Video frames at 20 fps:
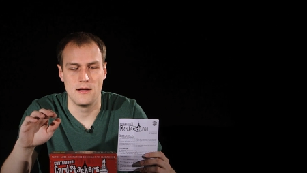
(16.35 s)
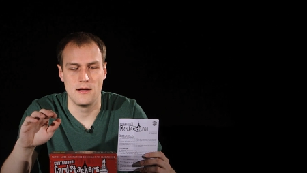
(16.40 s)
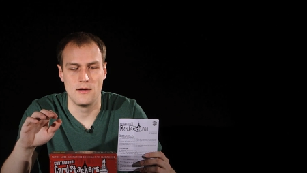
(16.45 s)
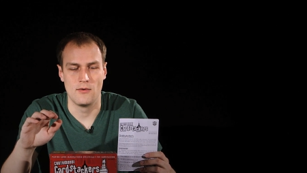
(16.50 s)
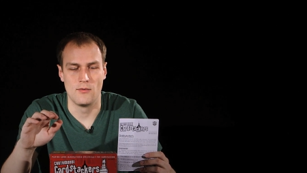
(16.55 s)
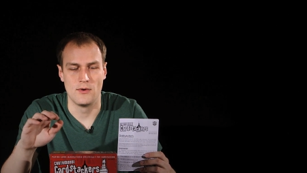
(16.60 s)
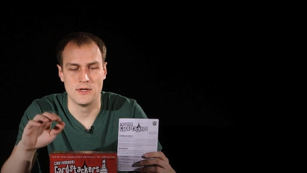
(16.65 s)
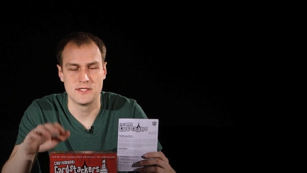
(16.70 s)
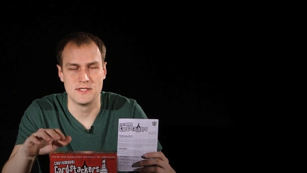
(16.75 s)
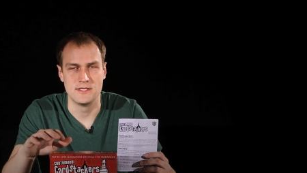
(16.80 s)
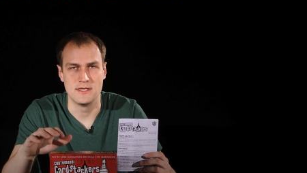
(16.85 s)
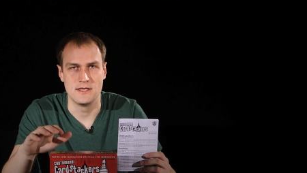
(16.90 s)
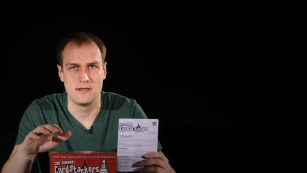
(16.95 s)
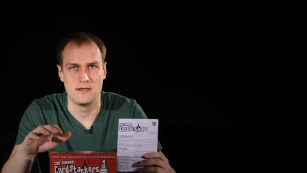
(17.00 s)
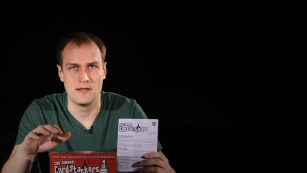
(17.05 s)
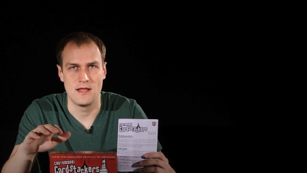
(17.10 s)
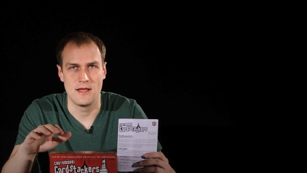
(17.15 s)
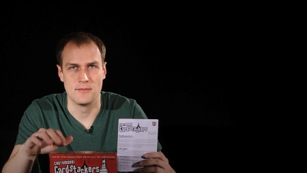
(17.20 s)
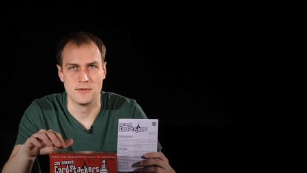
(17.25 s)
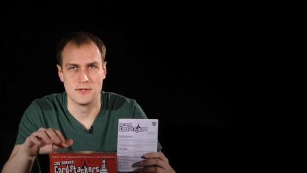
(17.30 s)
wasn't
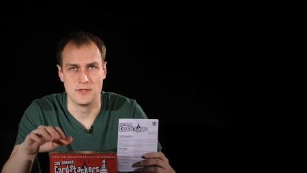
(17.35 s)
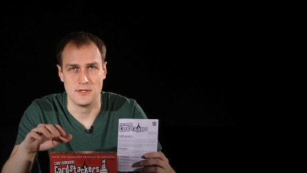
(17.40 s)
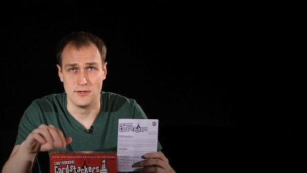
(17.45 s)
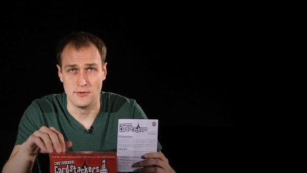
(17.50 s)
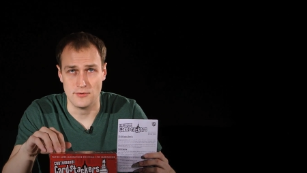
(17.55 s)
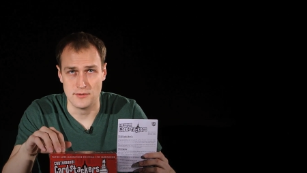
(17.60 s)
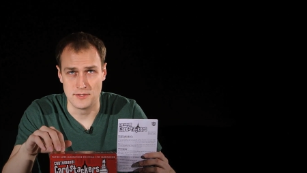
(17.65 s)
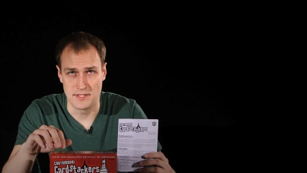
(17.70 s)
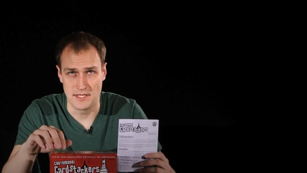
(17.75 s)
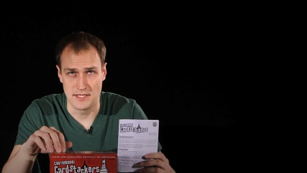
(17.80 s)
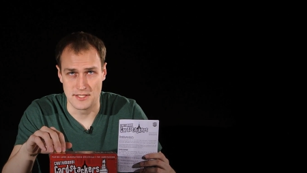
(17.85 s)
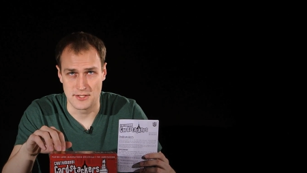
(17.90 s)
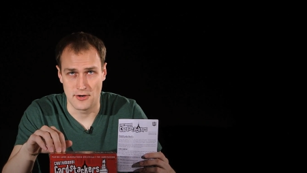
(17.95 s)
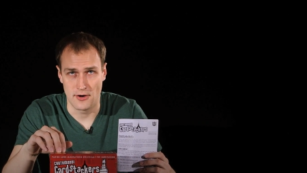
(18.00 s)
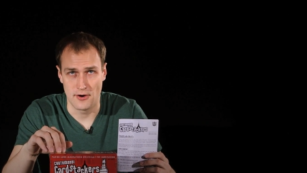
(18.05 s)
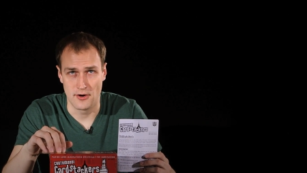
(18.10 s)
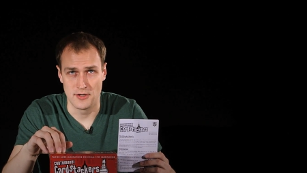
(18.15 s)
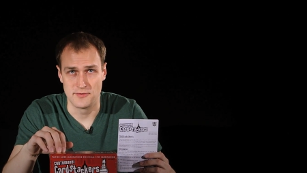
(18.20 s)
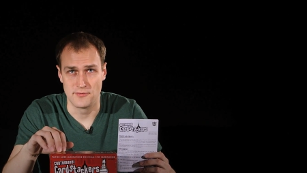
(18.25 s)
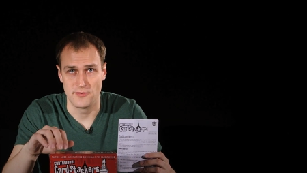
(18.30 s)
able to use these
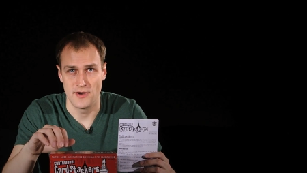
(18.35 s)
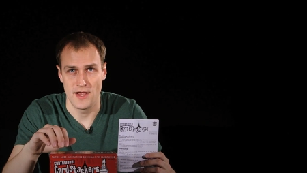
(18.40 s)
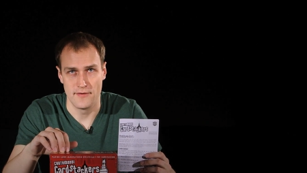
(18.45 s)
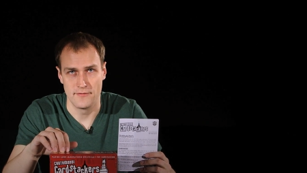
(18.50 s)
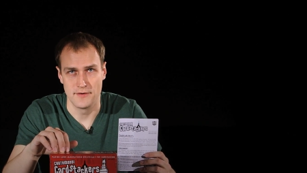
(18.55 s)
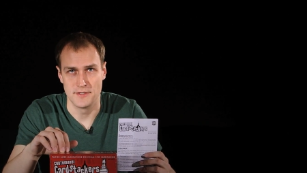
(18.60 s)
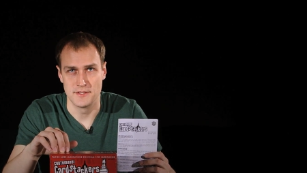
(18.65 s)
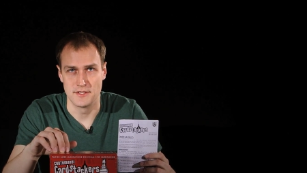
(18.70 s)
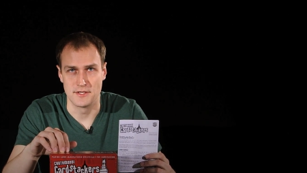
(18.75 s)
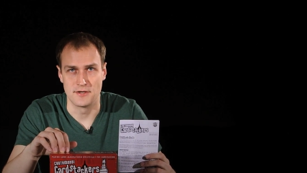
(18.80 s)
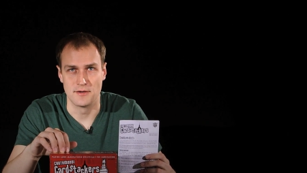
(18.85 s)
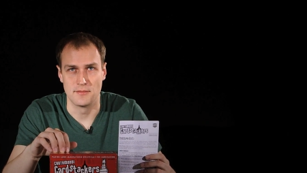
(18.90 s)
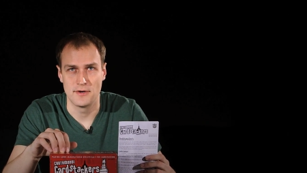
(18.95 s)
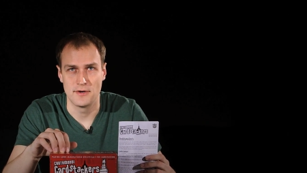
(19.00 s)
cards for every single